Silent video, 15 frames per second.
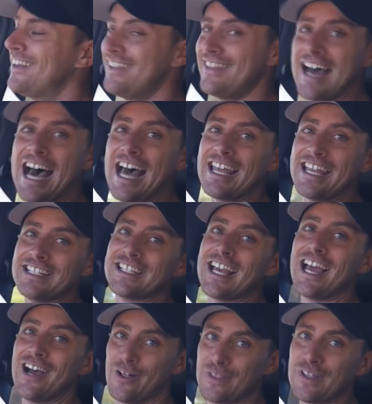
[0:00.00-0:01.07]
That is
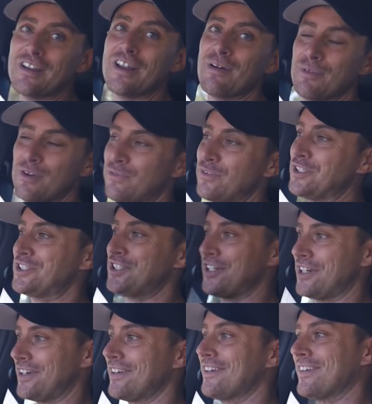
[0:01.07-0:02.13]
a healthy number for
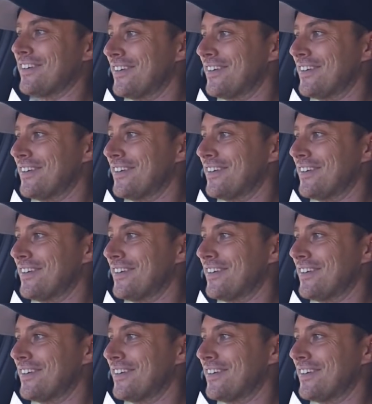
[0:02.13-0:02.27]
sure.